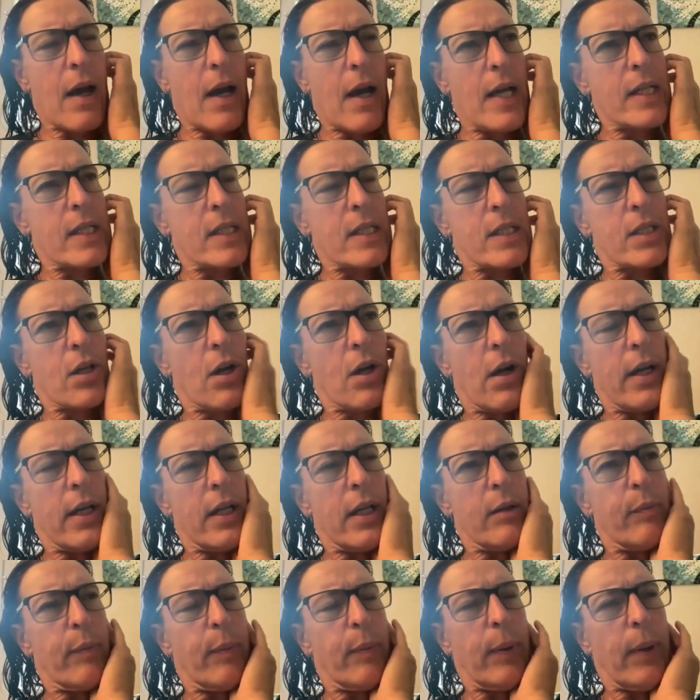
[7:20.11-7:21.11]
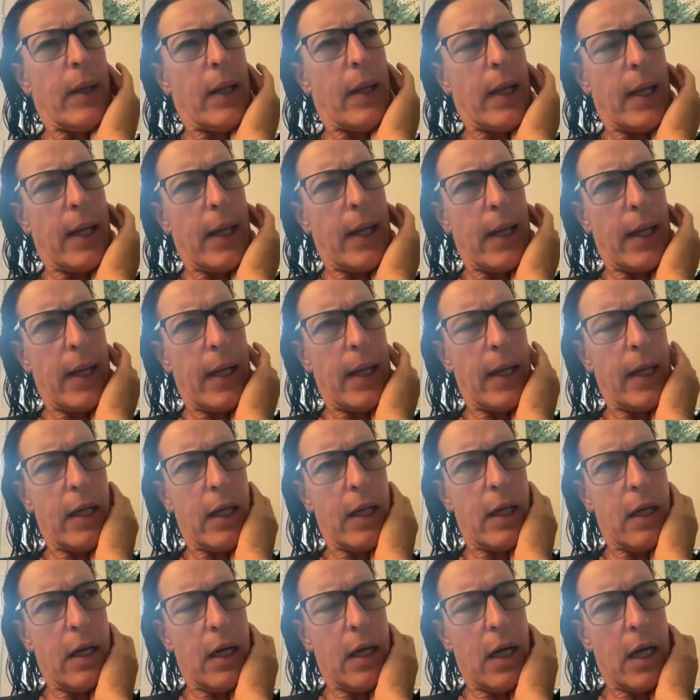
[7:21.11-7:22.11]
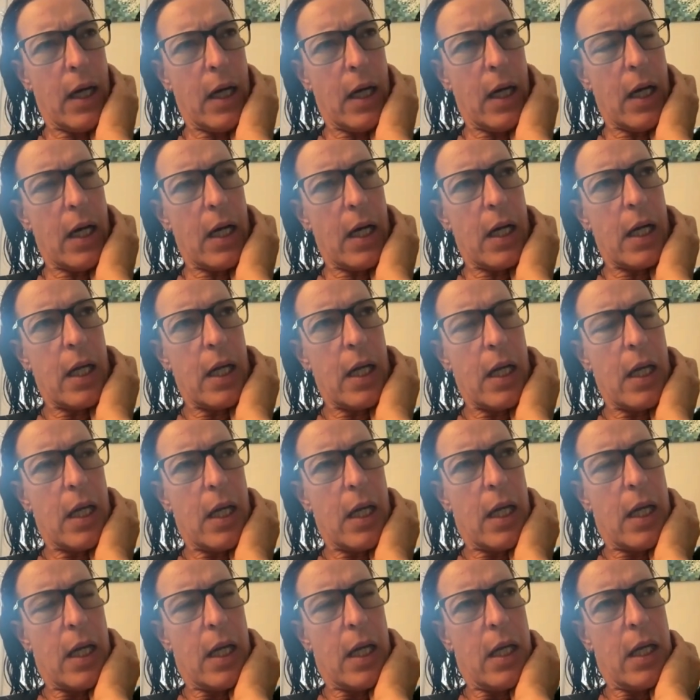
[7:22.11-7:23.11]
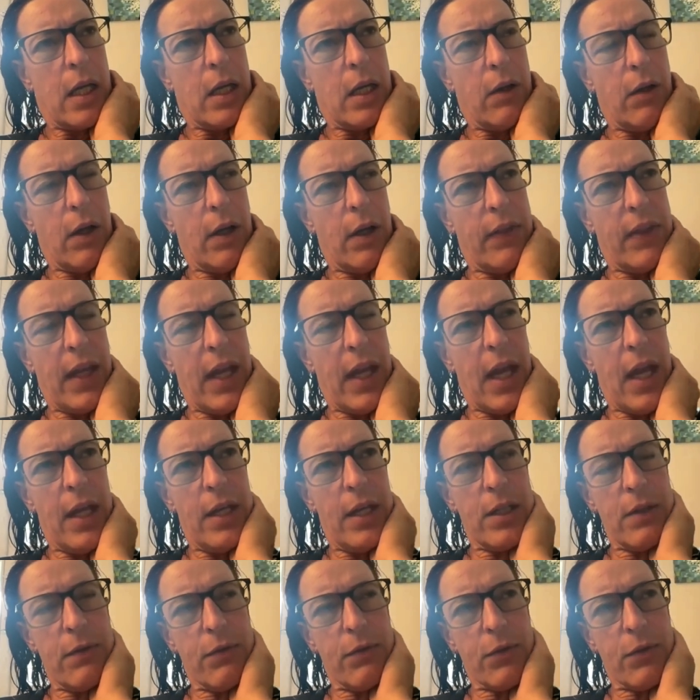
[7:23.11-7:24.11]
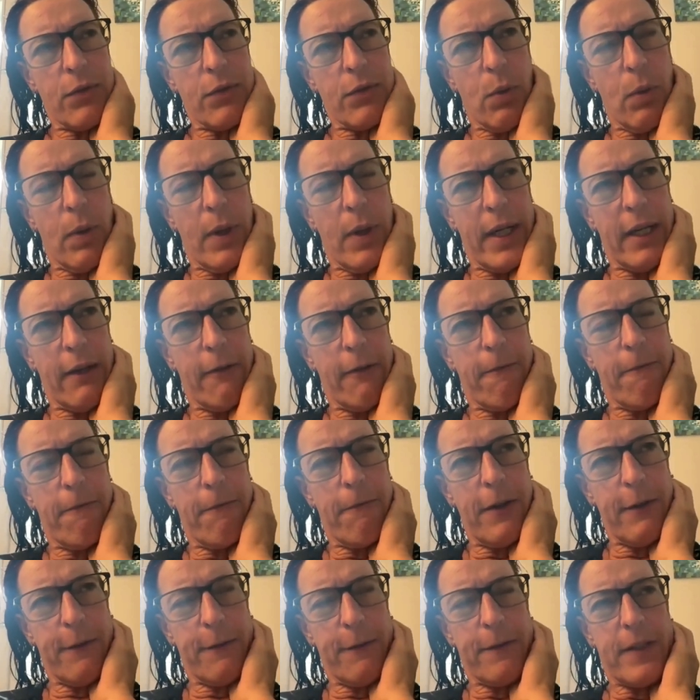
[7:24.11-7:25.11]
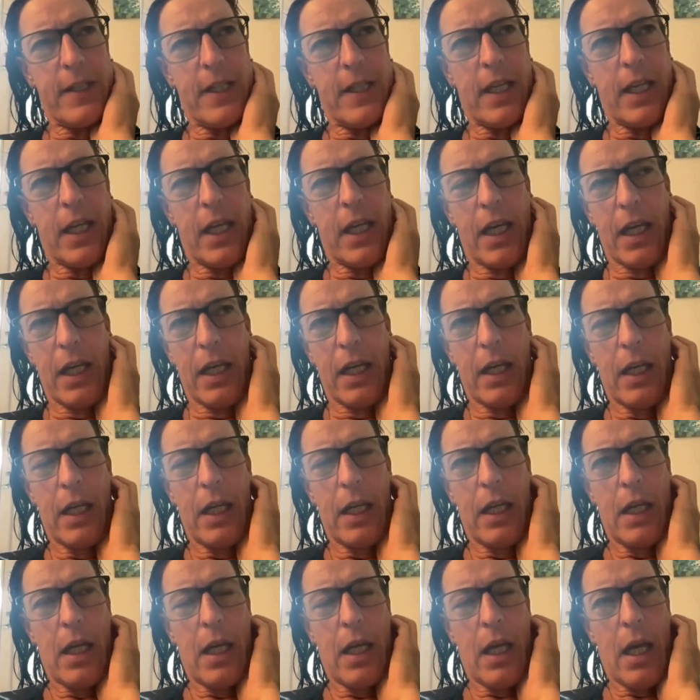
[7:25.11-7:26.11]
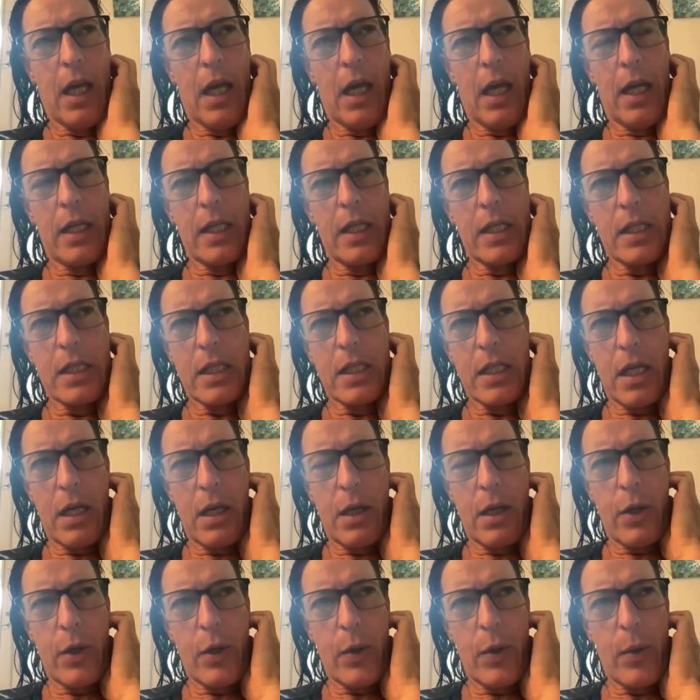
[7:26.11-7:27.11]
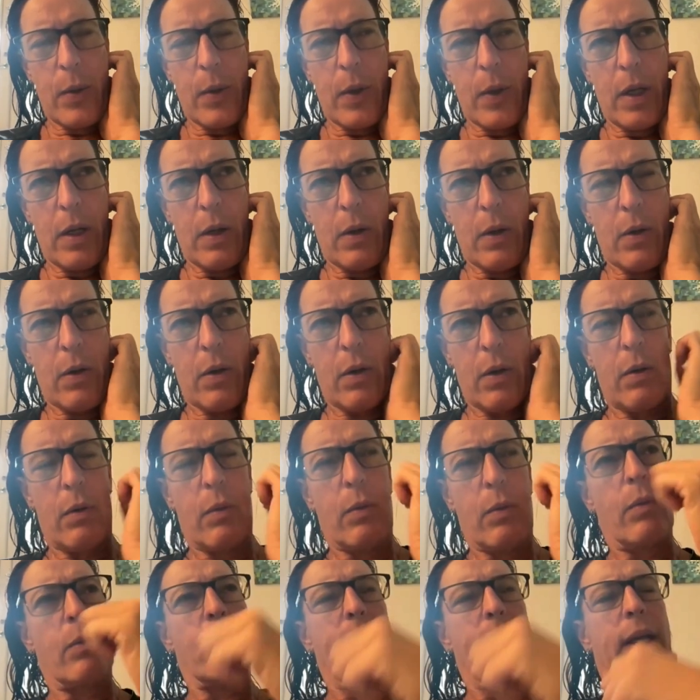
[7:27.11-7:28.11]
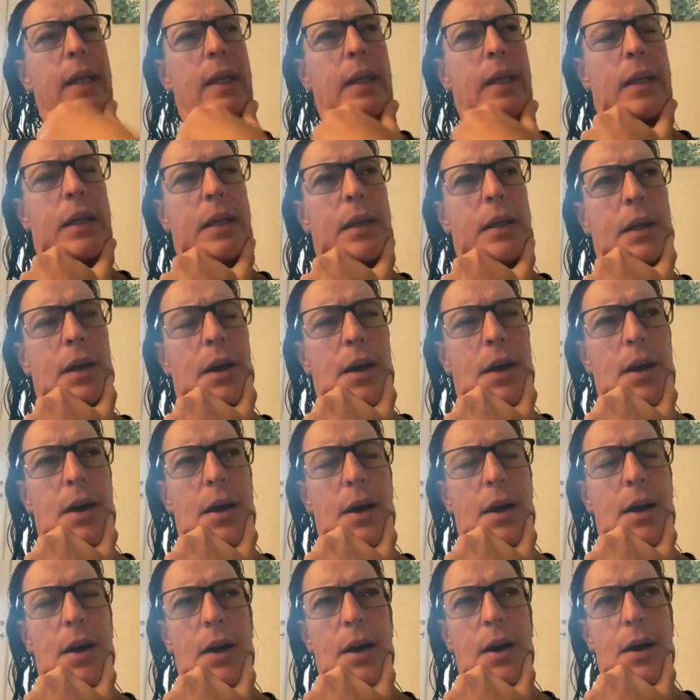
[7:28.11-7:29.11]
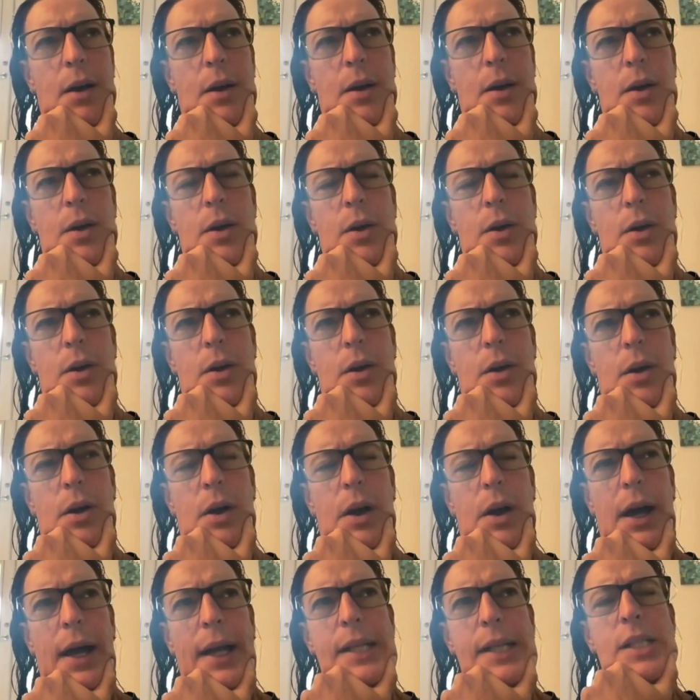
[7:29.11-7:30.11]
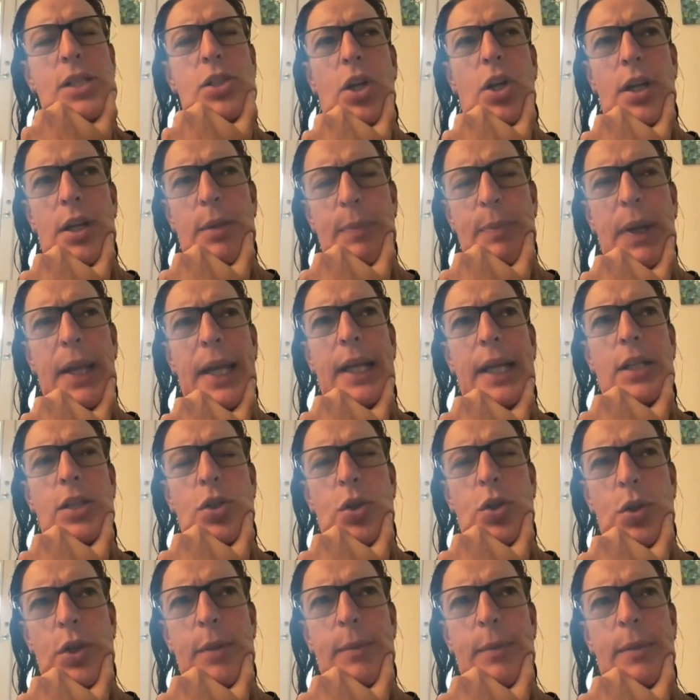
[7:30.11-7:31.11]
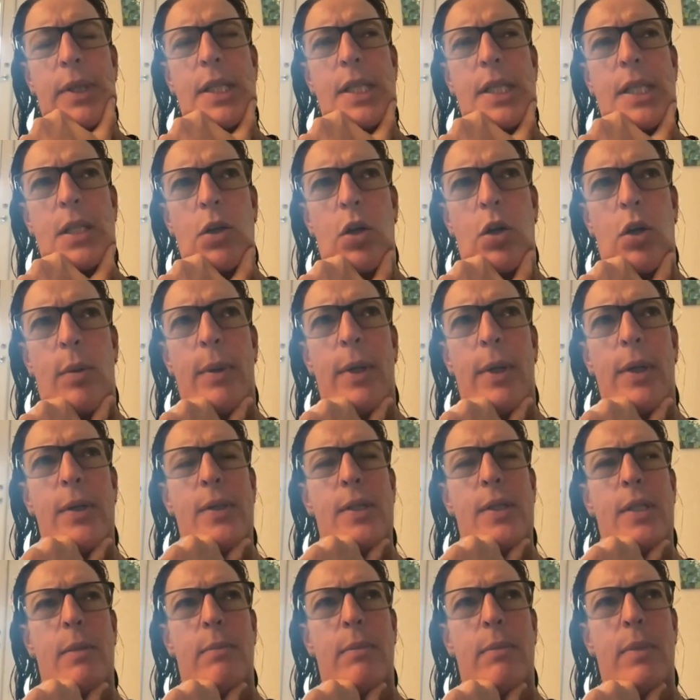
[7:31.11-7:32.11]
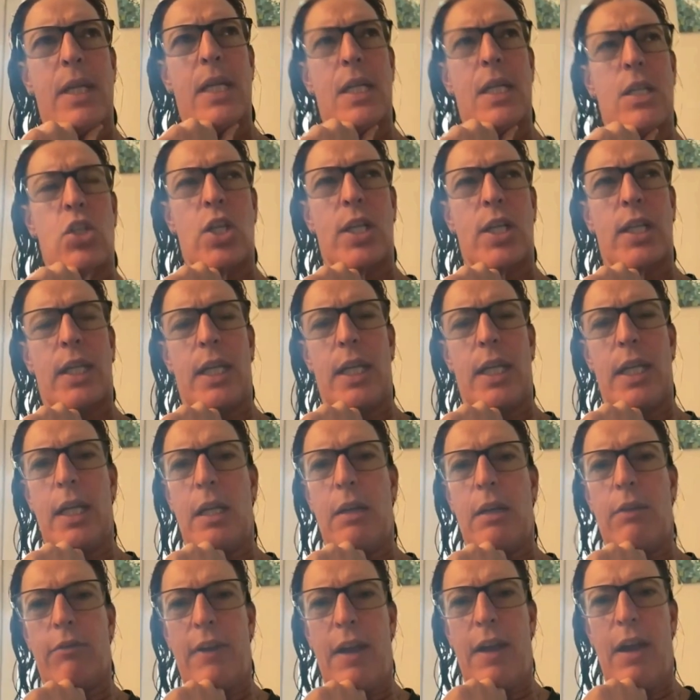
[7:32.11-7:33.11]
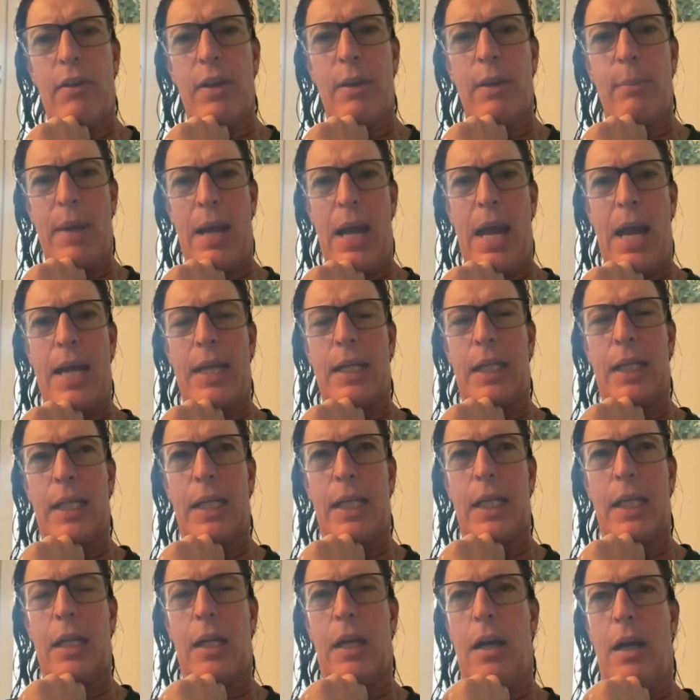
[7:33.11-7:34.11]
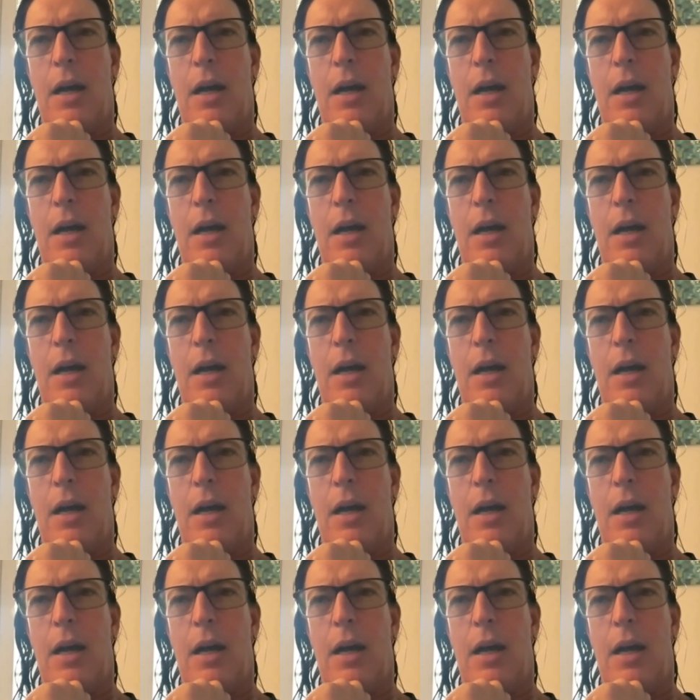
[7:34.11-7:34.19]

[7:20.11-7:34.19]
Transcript: I started playing at the end of 2015. And so when I started playing tournaments almost immediately, very badly.